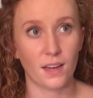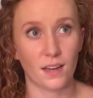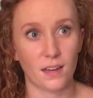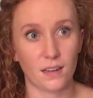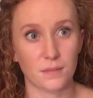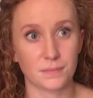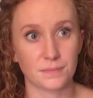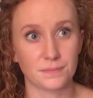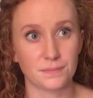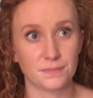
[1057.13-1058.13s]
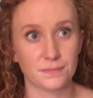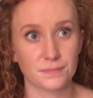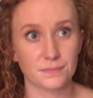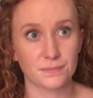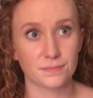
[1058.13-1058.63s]

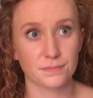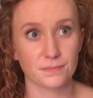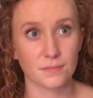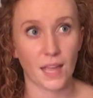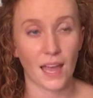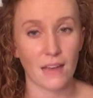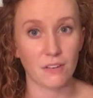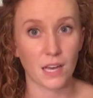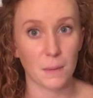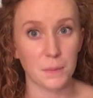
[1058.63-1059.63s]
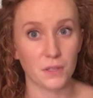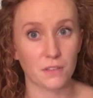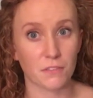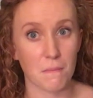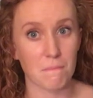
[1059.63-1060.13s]
I have a couple
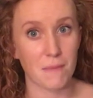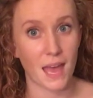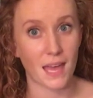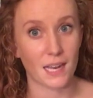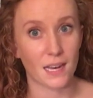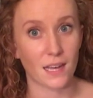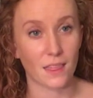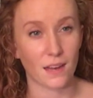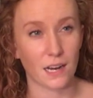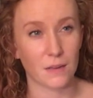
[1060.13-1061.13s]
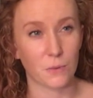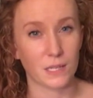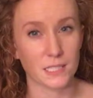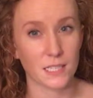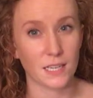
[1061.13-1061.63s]
of men that I
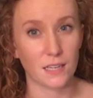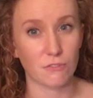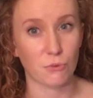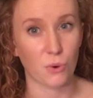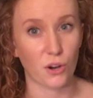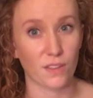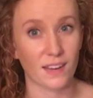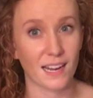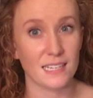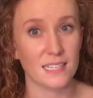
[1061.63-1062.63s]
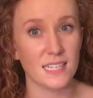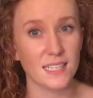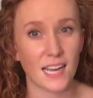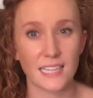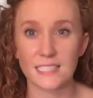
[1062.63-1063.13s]
want to knit for that I
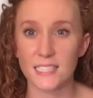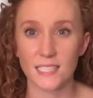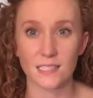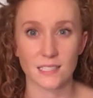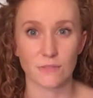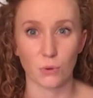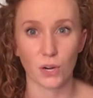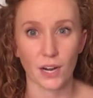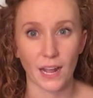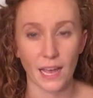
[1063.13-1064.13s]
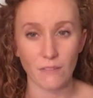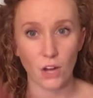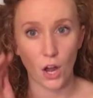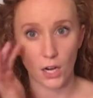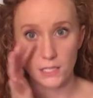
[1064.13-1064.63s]
need ideas for. I have
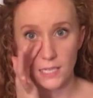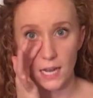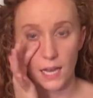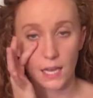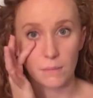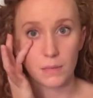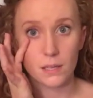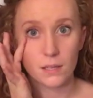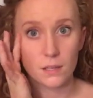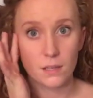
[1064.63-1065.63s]
a hard time